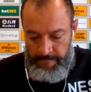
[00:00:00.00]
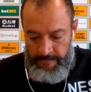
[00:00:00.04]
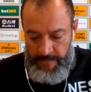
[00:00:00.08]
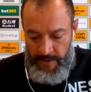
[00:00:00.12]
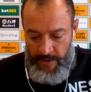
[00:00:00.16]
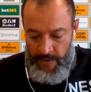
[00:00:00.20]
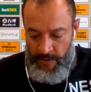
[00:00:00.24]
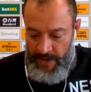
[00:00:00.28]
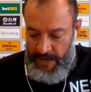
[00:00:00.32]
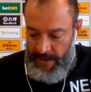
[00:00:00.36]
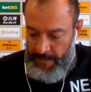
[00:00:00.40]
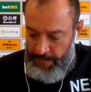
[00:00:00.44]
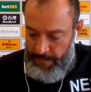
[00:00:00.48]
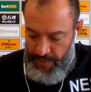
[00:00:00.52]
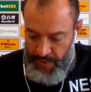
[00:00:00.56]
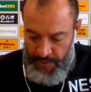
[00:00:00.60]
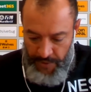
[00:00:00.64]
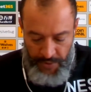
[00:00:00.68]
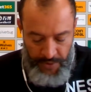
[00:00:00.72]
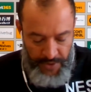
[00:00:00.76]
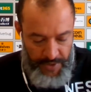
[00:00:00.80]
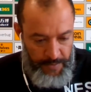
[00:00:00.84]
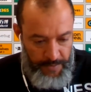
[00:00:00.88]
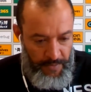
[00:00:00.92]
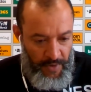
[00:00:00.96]
You can
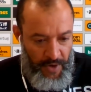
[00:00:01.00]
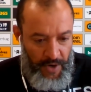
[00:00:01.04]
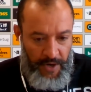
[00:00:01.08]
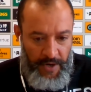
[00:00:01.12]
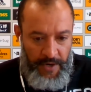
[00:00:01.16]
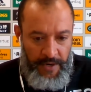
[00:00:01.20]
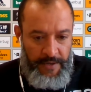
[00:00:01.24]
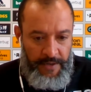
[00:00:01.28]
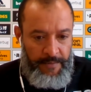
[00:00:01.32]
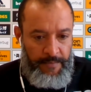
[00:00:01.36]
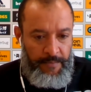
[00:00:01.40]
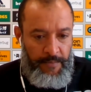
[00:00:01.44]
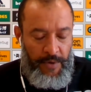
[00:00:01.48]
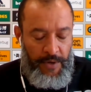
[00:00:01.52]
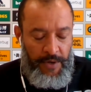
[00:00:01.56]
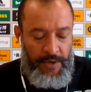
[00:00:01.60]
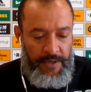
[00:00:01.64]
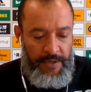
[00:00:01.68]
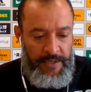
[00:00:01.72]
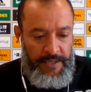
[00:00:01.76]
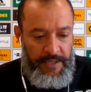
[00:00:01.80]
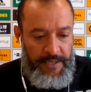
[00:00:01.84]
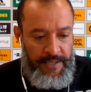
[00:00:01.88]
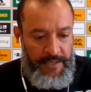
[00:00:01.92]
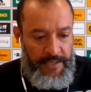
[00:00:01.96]
produce more
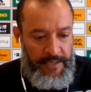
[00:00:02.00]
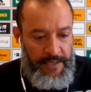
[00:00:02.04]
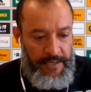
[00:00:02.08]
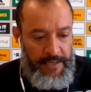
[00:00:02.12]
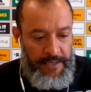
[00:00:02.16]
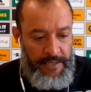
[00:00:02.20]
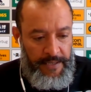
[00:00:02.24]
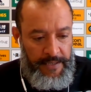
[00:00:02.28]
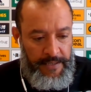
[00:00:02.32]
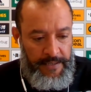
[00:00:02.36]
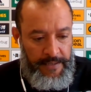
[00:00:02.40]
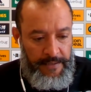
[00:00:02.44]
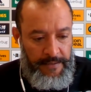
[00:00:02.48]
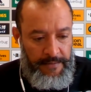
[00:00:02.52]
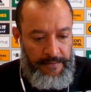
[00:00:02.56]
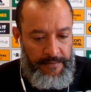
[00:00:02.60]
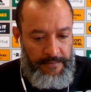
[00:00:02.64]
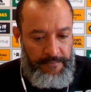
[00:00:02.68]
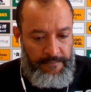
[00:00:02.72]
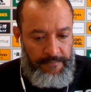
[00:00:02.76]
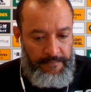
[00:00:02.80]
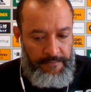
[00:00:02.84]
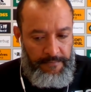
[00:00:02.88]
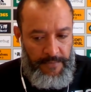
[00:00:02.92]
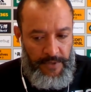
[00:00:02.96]
of these
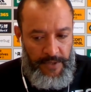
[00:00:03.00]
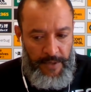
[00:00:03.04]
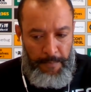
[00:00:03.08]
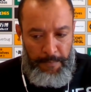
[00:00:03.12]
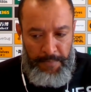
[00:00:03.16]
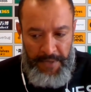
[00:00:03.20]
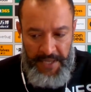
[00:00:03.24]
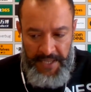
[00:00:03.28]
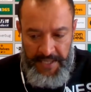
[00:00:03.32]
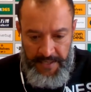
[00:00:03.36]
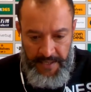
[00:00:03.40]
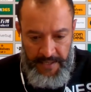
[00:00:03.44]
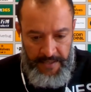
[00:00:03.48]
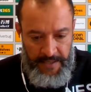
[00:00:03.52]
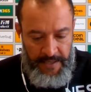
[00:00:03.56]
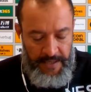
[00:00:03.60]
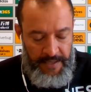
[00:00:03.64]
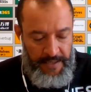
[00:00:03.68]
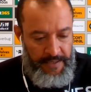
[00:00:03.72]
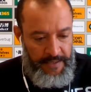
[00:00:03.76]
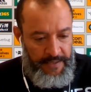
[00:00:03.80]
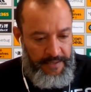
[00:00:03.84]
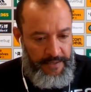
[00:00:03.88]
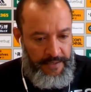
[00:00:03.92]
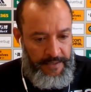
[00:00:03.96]

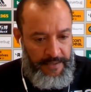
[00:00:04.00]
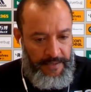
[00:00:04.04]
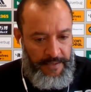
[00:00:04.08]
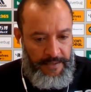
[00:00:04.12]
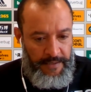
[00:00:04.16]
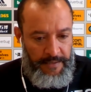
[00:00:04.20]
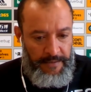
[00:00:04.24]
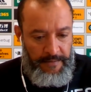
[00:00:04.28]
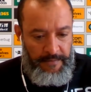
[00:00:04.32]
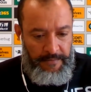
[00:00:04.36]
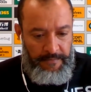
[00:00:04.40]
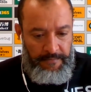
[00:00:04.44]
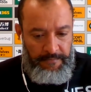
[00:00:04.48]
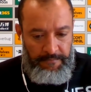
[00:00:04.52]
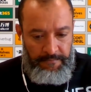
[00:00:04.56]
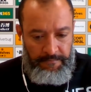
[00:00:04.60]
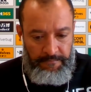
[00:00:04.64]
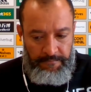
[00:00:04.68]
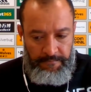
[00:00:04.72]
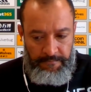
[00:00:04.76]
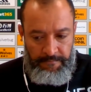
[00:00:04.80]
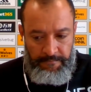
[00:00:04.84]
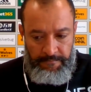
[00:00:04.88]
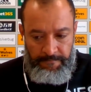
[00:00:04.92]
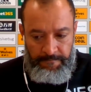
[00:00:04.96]
complicities,
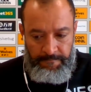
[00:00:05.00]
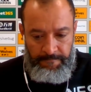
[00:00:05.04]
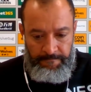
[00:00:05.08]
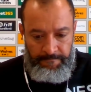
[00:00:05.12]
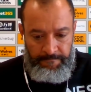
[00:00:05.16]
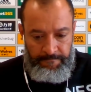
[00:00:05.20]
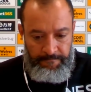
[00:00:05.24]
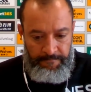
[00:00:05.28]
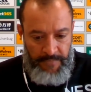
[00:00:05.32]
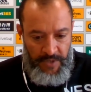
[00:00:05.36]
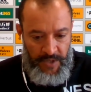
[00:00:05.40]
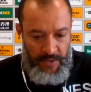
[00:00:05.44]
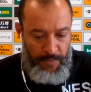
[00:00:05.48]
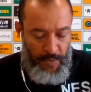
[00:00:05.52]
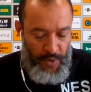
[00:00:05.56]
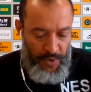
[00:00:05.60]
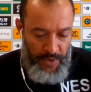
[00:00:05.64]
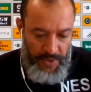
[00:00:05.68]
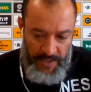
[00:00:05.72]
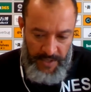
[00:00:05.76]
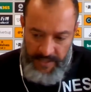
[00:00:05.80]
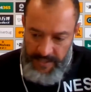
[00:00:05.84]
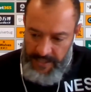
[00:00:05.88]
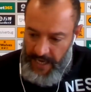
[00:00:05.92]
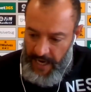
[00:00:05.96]
small
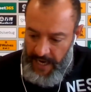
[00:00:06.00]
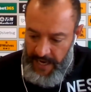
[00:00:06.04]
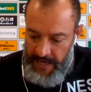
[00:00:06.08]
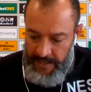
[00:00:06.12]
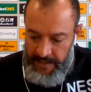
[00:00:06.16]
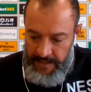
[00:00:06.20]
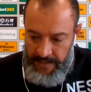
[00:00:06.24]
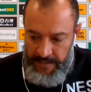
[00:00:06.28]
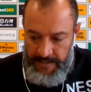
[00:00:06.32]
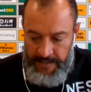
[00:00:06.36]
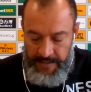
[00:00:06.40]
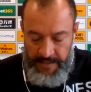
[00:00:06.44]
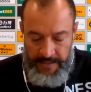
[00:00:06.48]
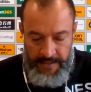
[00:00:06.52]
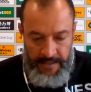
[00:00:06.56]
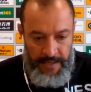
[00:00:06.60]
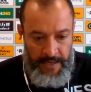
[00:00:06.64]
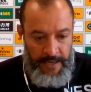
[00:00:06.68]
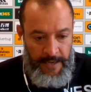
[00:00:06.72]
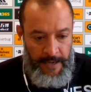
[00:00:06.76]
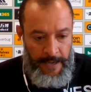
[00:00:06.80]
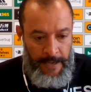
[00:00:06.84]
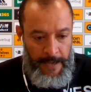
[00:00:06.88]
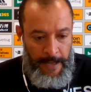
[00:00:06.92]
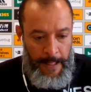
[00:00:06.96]
societies.
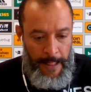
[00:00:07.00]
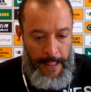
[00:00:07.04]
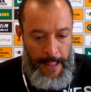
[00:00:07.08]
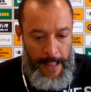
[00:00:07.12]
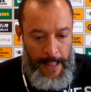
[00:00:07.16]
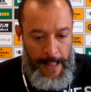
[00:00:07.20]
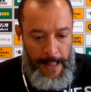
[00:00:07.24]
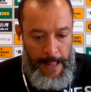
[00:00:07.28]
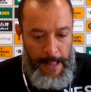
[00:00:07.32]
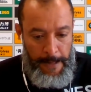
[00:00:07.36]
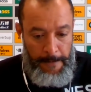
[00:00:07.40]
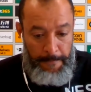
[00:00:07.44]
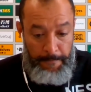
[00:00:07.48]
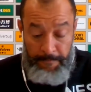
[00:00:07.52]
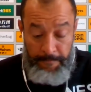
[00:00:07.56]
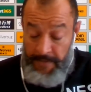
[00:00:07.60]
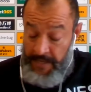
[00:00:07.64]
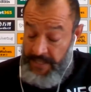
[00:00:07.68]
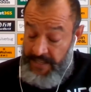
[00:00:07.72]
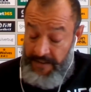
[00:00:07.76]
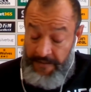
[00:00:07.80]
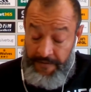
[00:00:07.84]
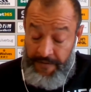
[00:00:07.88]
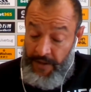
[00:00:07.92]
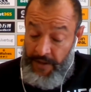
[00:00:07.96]

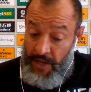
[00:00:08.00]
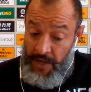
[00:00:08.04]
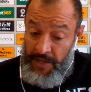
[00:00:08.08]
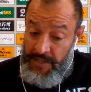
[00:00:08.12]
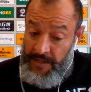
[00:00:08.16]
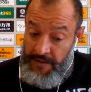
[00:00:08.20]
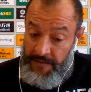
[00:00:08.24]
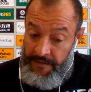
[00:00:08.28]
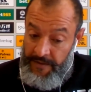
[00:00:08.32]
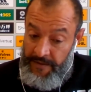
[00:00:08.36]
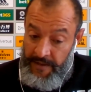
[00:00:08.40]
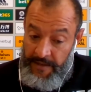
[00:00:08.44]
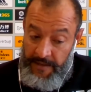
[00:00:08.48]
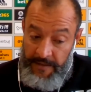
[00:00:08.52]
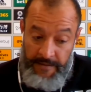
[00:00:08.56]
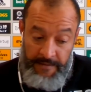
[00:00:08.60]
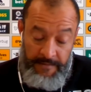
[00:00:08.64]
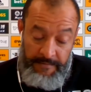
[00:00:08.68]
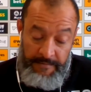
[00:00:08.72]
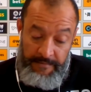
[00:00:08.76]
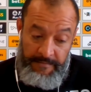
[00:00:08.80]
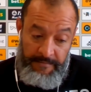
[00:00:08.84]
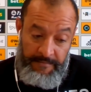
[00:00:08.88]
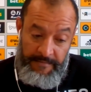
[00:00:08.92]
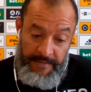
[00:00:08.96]
It's a
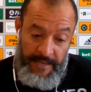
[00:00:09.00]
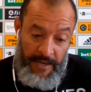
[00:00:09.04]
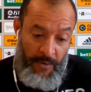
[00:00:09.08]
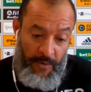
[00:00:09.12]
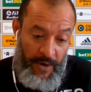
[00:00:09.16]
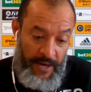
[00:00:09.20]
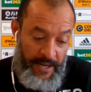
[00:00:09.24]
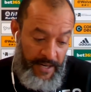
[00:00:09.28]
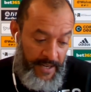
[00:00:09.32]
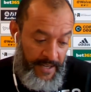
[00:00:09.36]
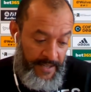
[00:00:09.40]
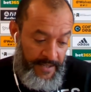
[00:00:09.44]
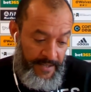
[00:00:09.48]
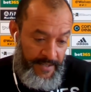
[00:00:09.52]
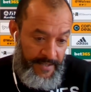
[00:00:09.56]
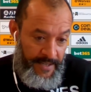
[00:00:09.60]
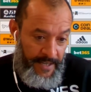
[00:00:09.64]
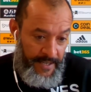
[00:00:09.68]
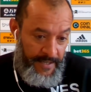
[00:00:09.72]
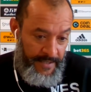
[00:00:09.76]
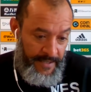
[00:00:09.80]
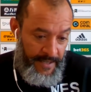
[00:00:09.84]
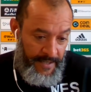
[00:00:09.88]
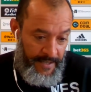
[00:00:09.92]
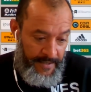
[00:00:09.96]
philosophy. No one can
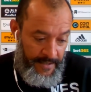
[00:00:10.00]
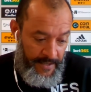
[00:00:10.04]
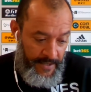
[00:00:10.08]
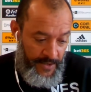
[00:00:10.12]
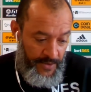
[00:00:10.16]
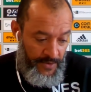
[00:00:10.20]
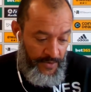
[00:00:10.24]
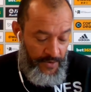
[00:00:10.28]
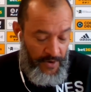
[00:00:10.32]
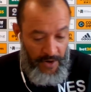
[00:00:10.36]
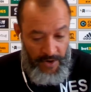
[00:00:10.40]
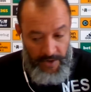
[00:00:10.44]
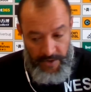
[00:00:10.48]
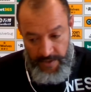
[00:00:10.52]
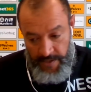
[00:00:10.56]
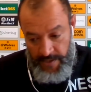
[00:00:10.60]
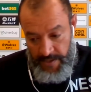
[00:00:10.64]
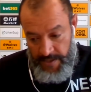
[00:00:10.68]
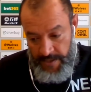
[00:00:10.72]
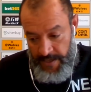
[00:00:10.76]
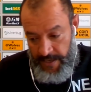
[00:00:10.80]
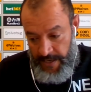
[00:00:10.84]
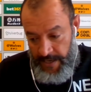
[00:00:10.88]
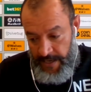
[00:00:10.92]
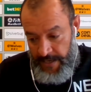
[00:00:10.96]
say that it's wrong
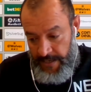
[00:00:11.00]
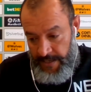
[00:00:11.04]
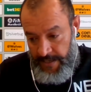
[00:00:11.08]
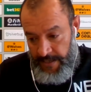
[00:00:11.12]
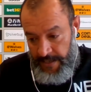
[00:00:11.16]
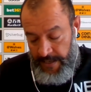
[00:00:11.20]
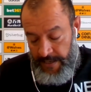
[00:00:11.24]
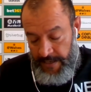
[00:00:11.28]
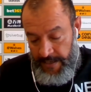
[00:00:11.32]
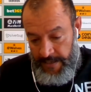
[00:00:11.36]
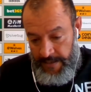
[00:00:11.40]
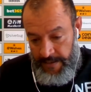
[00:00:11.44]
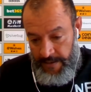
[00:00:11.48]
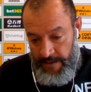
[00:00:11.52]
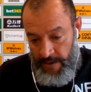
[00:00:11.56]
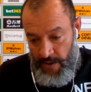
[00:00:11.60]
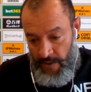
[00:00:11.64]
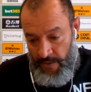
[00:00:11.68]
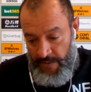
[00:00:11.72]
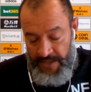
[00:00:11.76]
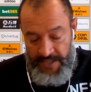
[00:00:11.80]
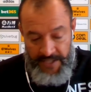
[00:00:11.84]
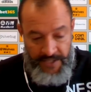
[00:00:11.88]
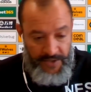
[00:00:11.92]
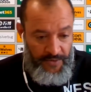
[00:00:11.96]

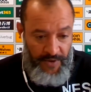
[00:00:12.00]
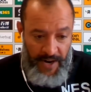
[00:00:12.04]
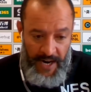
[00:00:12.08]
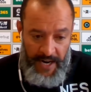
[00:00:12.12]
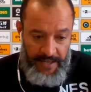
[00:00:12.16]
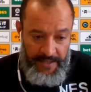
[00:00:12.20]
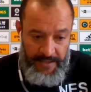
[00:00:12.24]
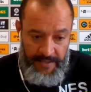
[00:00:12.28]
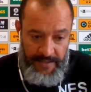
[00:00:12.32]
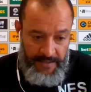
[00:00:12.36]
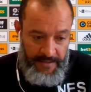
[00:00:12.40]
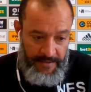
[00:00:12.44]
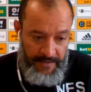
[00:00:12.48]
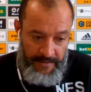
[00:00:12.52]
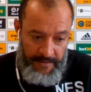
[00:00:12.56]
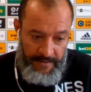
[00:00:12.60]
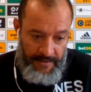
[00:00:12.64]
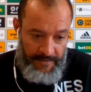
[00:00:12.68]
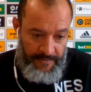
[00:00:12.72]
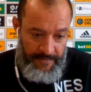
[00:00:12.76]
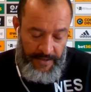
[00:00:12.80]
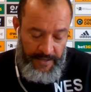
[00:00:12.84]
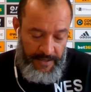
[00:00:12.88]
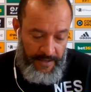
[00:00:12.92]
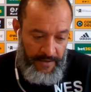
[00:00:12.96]
or it's right.
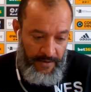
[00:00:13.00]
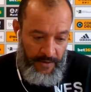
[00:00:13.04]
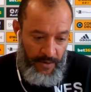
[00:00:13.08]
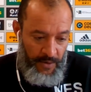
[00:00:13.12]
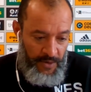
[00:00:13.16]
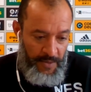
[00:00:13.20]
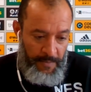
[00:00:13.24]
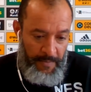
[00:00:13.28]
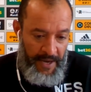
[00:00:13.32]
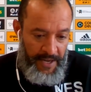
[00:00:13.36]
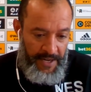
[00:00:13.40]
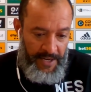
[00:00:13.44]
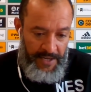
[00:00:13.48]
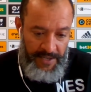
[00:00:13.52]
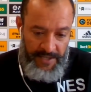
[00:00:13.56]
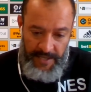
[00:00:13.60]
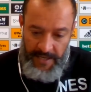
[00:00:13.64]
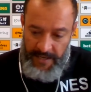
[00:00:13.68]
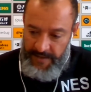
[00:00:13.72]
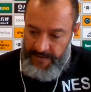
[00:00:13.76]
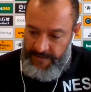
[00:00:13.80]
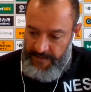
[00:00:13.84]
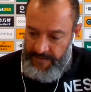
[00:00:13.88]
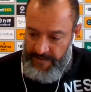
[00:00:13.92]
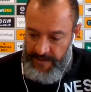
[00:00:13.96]
I think all the managers
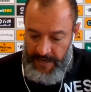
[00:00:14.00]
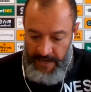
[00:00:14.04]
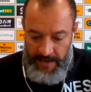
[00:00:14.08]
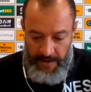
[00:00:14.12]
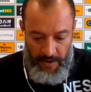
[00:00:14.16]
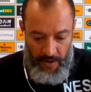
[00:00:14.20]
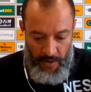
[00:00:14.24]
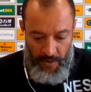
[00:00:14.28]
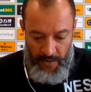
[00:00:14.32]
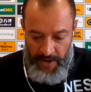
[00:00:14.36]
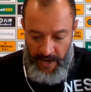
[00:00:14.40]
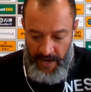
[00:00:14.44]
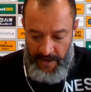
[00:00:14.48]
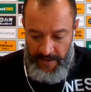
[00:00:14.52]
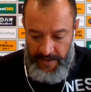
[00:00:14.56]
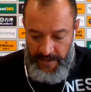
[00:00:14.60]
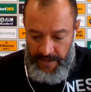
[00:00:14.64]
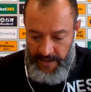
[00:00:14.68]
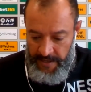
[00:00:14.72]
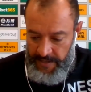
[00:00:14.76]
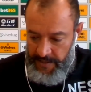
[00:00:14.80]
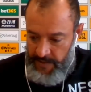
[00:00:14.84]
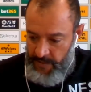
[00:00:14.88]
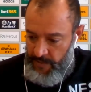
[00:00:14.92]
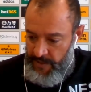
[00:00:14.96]
have their own
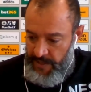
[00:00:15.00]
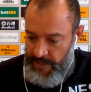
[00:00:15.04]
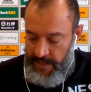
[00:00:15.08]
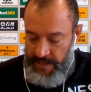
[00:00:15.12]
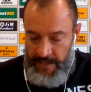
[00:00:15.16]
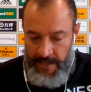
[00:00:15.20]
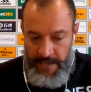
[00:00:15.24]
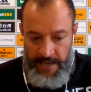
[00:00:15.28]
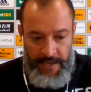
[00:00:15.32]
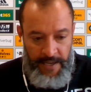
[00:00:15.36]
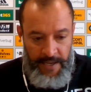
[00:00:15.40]
ideas. We